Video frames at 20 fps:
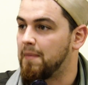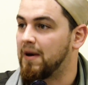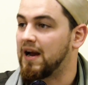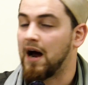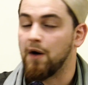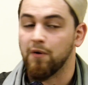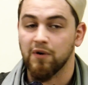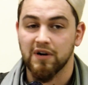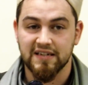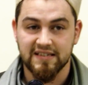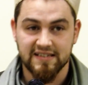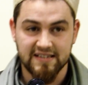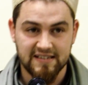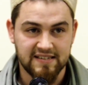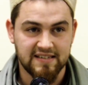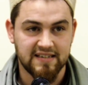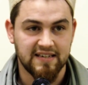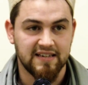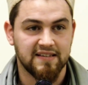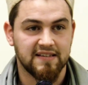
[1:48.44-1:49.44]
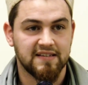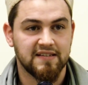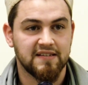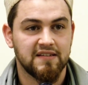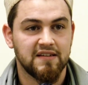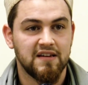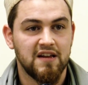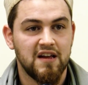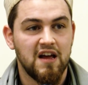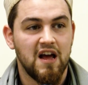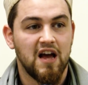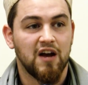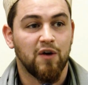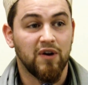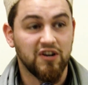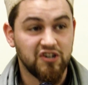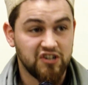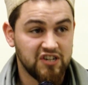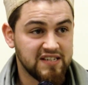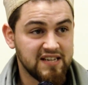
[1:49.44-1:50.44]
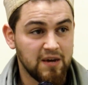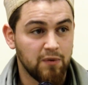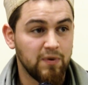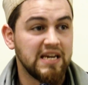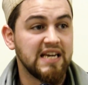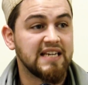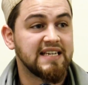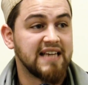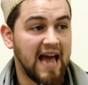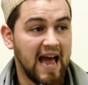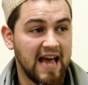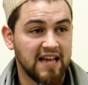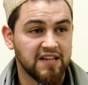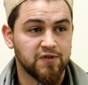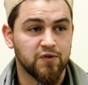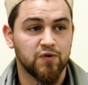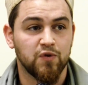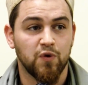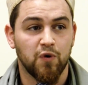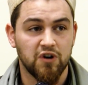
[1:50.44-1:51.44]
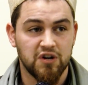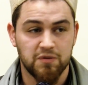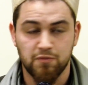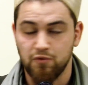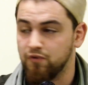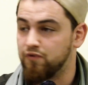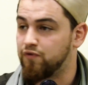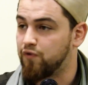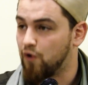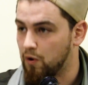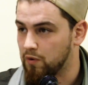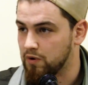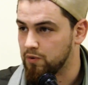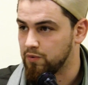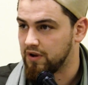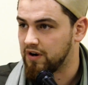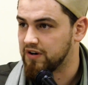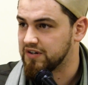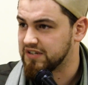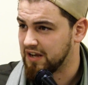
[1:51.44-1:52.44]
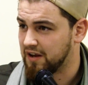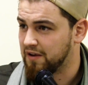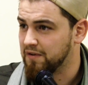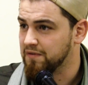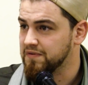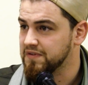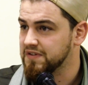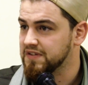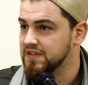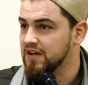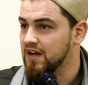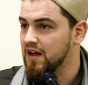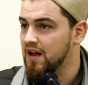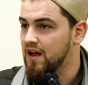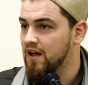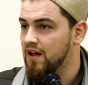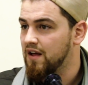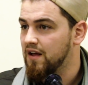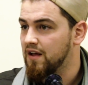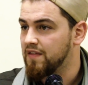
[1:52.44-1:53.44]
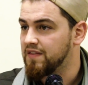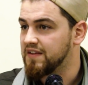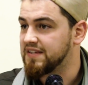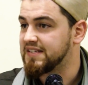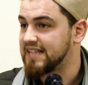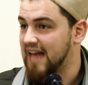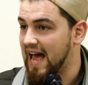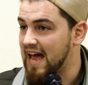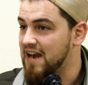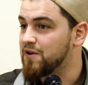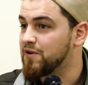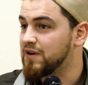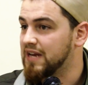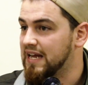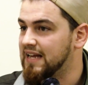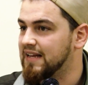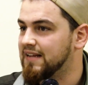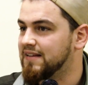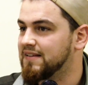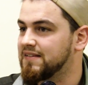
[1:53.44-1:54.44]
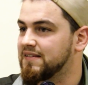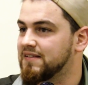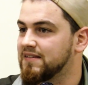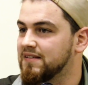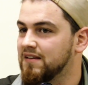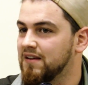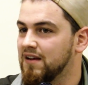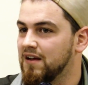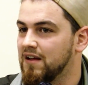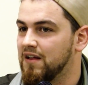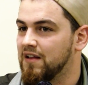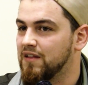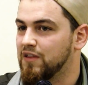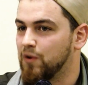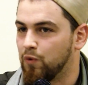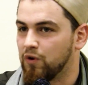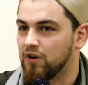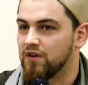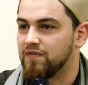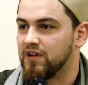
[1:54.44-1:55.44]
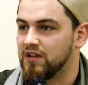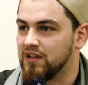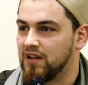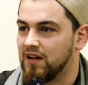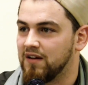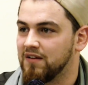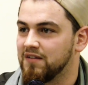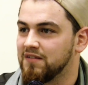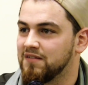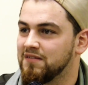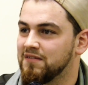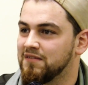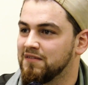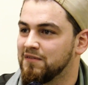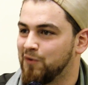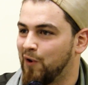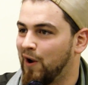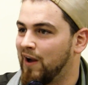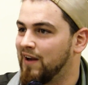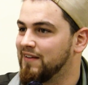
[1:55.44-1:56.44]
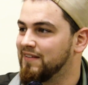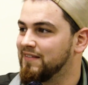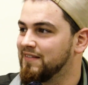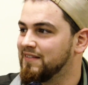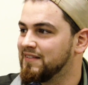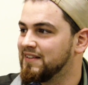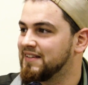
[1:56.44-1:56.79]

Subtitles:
about our existence, questions that we need to answer in order to move forward with ourselves, the standard is the word of Allah, right?